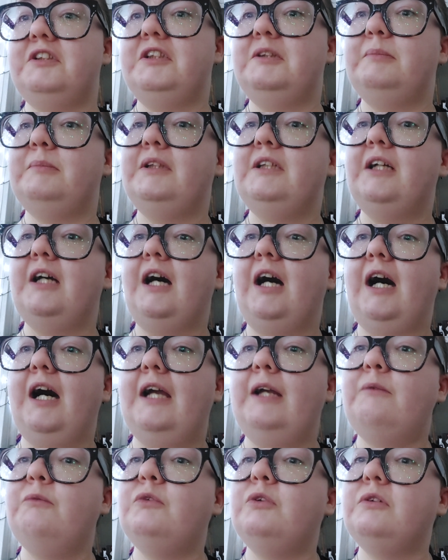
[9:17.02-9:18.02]
me, I
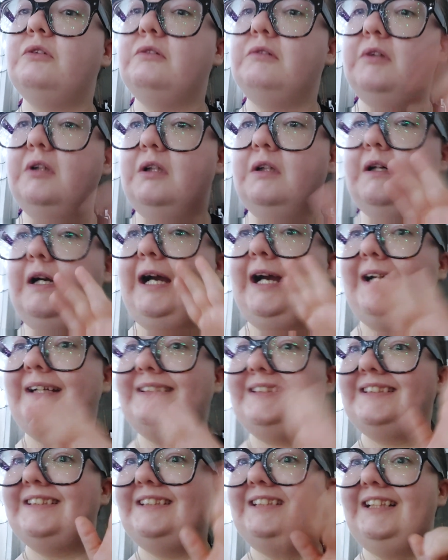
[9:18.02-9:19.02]
will
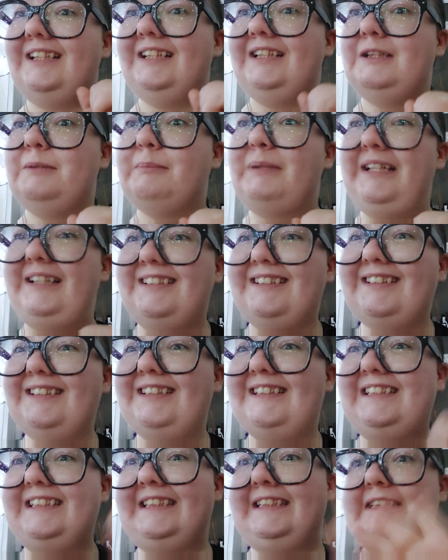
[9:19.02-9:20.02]
see you in a bit.
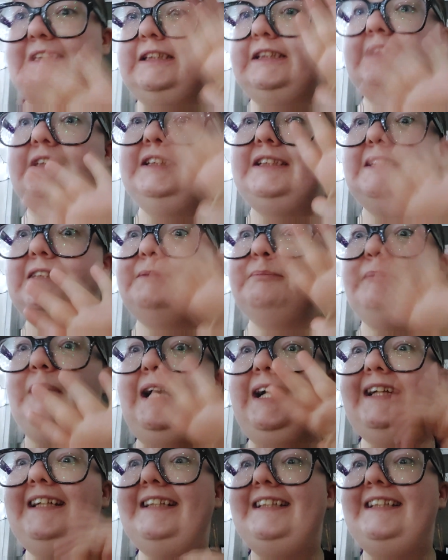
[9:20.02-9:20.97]
Bye.